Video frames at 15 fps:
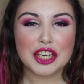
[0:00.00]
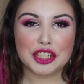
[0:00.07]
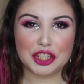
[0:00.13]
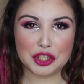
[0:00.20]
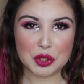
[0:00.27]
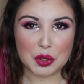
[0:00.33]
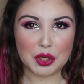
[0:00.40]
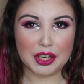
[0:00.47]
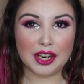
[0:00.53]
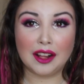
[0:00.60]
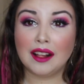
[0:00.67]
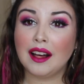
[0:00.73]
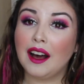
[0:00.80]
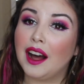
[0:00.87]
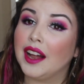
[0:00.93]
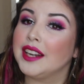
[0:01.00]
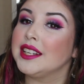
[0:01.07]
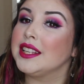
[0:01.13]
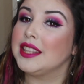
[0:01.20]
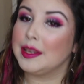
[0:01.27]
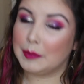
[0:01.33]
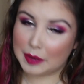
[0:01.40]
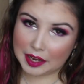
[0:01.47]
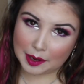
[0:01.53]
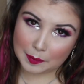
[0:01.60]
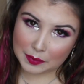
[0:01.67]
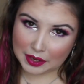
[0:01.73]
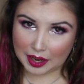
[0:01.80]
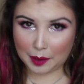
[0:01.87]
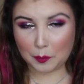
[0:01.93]
tutorial on the
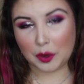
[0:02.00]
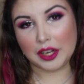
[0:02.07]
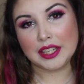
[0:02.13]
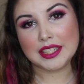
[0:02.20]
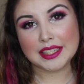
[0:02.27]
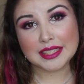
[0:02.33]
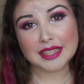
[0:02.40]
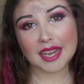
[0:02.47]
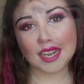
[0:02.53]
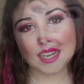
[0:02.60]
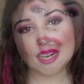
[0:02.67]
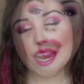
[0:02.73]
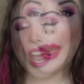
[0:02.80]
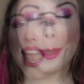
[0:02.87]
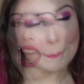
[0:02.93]
makeup that I'm wearing today.